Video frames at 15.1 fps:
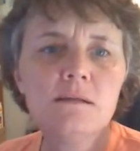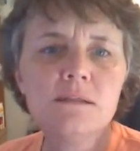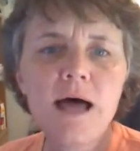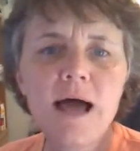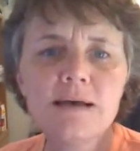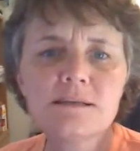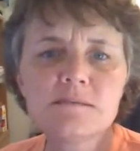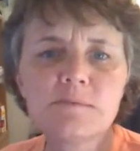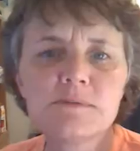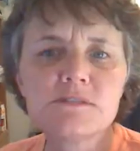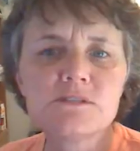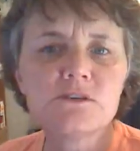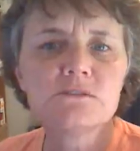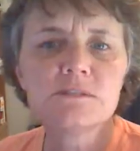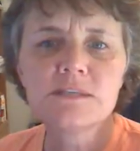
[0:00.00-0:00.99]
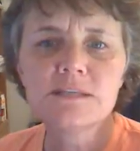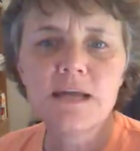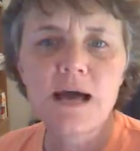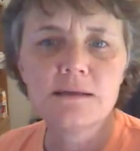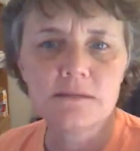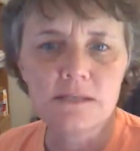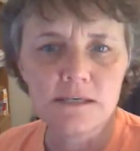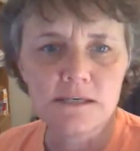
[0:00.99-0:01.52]
Last, but certainly
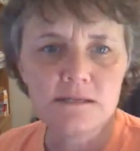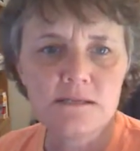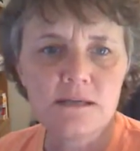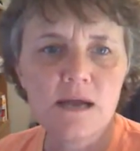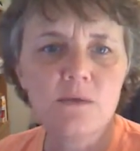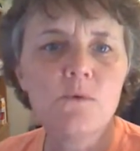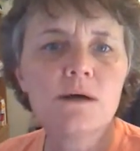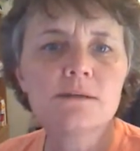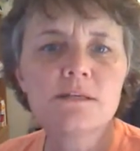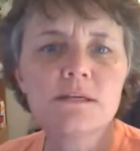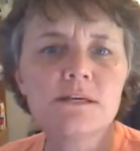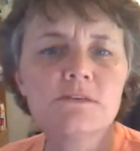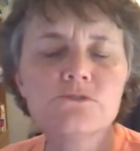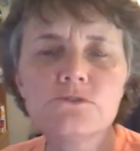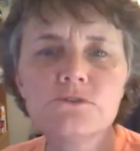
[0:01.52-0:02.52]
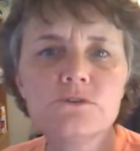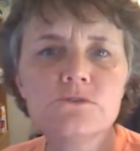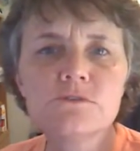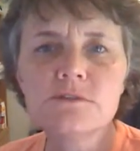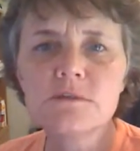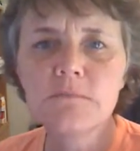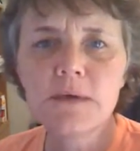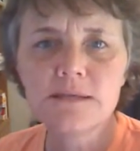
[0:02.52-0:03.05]
not least, I want to
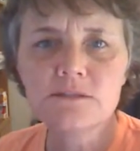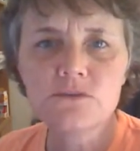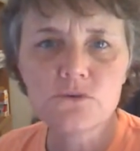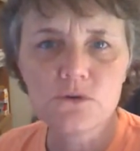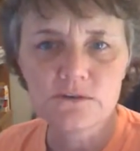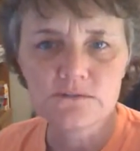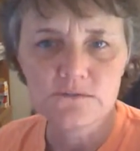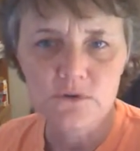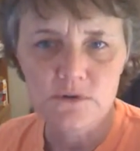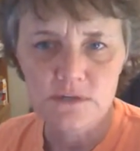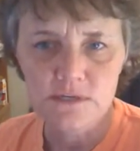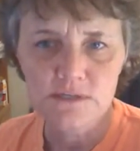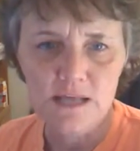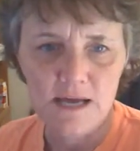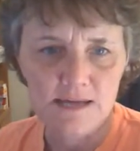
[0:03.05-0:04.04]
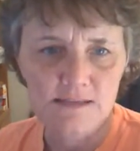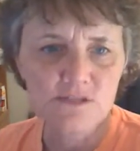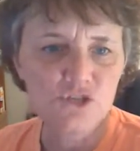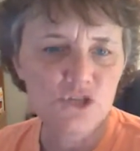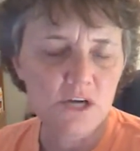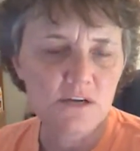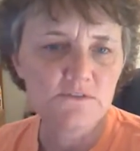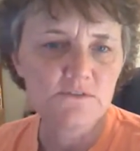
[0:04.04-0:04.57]
introduce the mentor for the class,
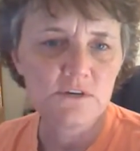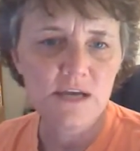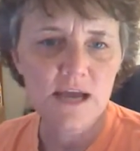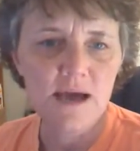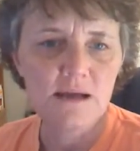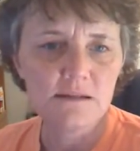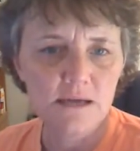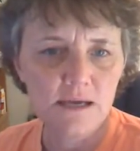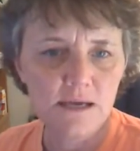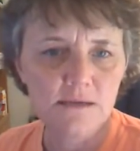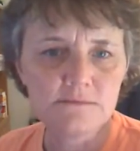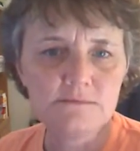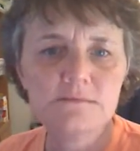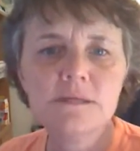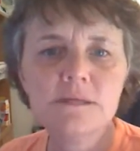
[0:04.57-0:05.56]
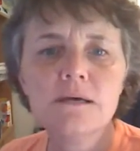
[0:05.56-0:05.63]
Jennifer Callahan.